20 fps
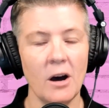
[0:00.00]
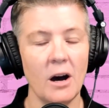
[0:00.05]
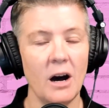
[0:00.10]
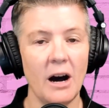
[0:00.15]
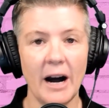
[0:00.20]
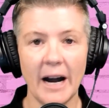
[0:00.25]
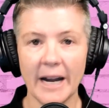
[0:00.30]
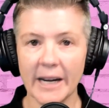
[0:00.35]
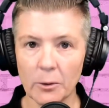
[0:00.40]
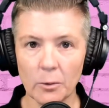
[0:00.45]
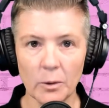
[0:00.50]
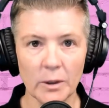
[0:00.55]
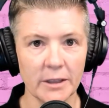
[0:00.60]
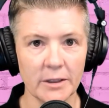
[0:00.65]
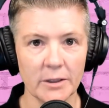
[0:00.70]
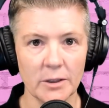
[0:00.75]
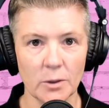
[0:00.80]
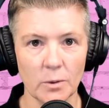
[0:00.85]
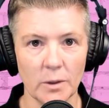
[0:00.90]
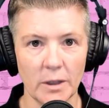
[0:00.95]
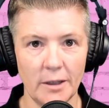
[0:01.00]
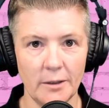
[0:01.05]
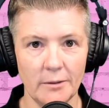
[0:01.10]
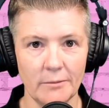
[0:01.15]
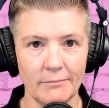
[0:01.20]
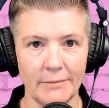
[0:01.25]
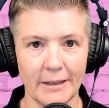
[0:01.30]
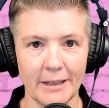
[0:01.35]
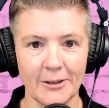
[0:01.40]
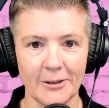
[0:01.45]
I don't want to do it
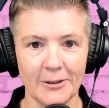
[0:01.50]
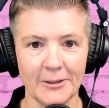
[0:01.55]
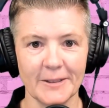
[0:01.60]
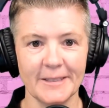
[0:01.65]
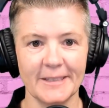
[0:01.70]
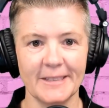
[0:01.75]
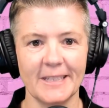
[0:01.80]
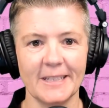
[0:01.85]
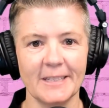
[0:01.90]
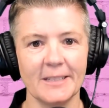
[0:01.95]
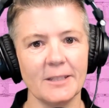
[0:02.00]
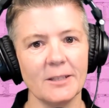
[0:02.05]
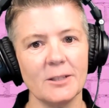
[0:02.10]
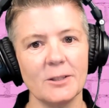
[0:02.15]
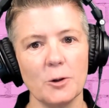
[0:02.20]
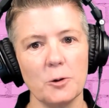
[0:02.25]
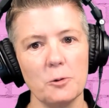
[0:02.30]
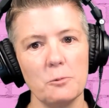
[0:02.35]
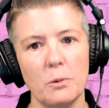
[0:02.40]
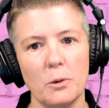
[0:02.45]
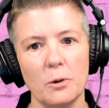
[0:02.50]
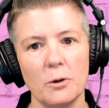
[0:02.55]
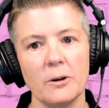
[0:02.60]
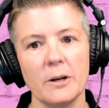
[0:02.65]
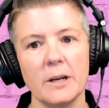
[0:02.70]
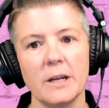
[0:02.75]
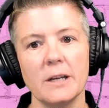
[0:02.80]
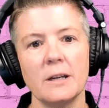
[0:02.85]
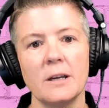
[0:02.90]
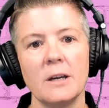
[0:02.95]
because this is so
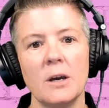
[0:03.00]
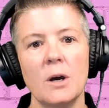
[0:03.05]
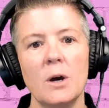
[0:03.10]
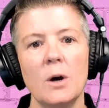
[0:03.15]
boring.